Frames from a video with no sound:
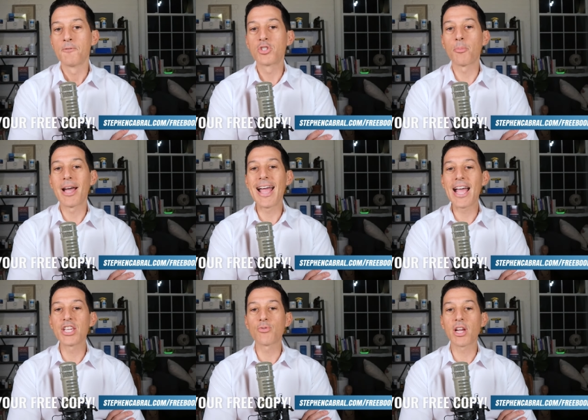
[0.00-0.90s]
So my
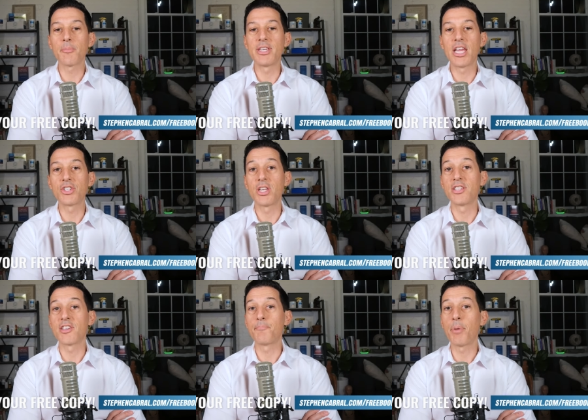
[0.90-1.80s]
highest recommendation
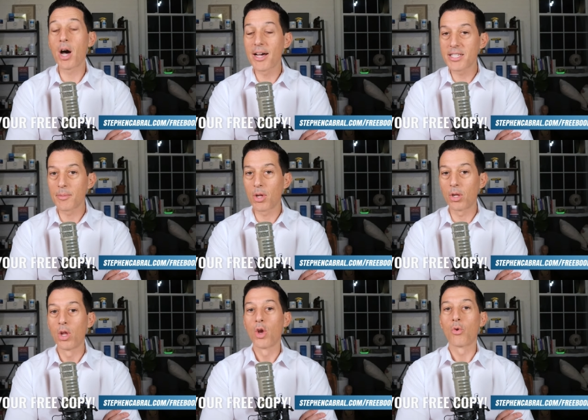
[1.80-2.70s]
is, if
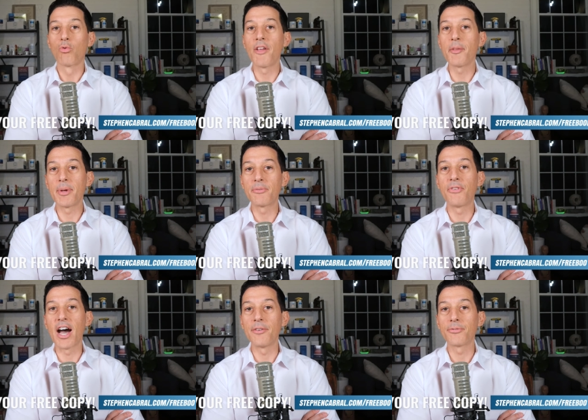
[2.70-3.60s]
possible, run the big
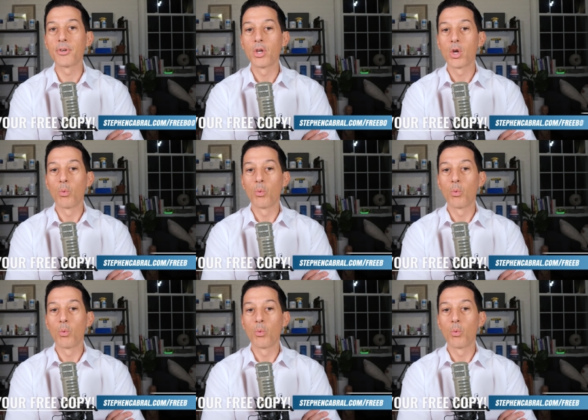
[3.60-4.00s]
five.